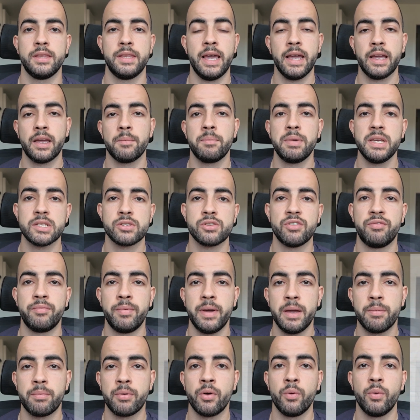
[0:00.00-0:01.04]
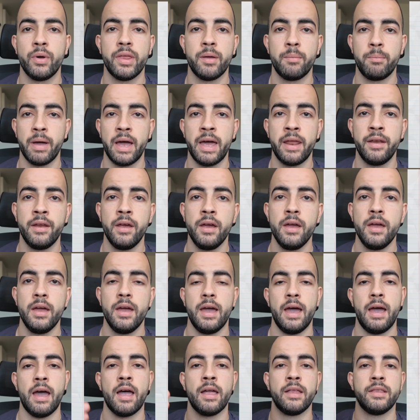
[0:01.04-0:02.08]
Take a piece of paper with a pen
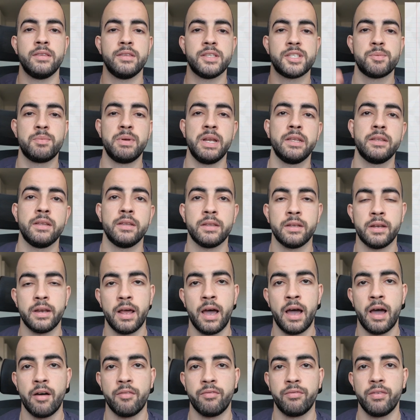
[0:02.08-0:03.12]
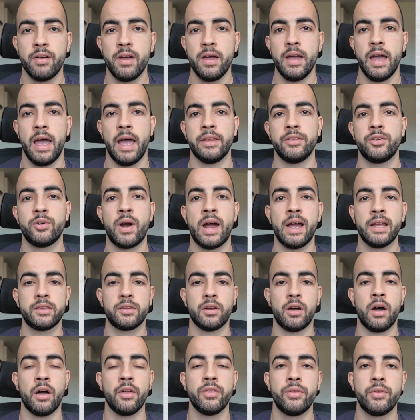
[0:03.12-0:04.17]
and split it in half and write
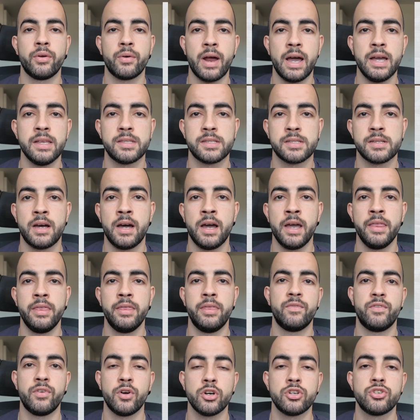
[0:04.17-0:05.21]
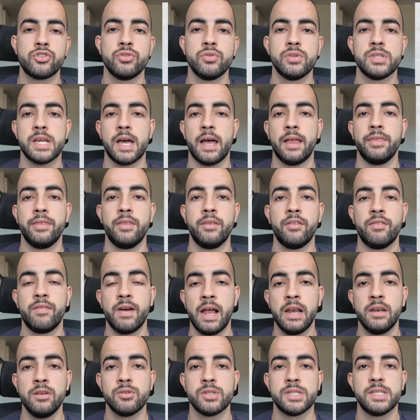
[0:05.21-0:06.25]
on the right side virtues and the
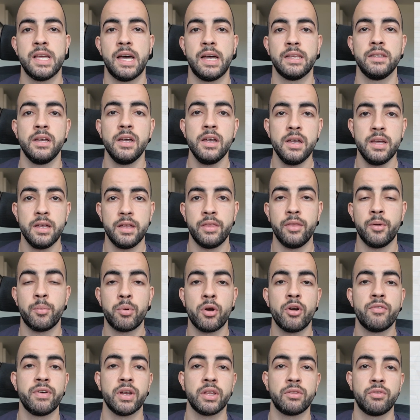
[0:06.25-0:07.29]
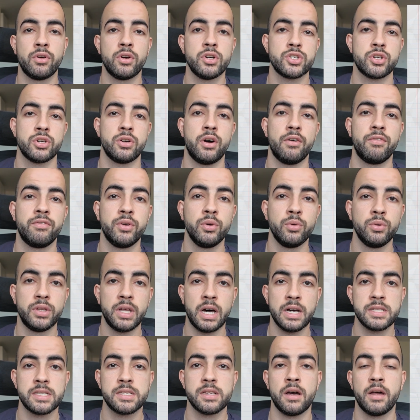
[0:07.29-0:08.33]
values that the perfect version of you
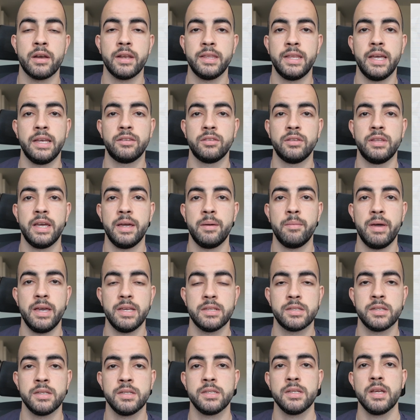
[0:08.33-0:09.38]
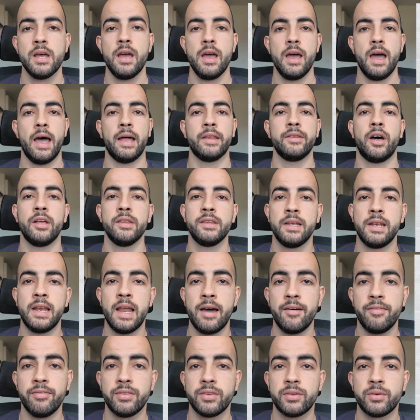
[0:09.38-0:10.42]
does on a day-to-day basis, and on the
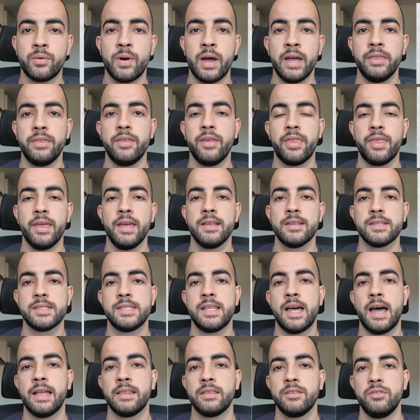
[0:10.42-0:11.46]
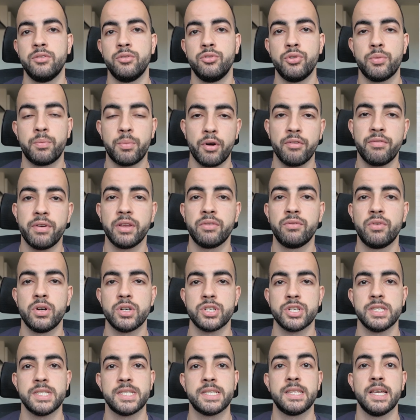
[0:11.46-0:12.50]
left write the things that your perfect
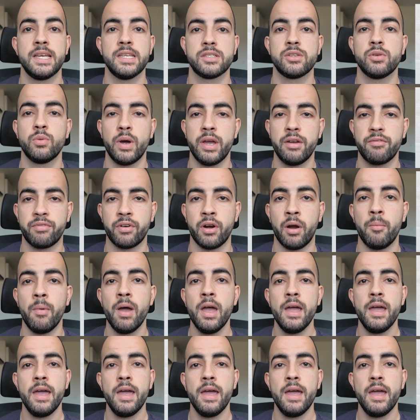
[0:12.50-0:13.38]
version stays away from.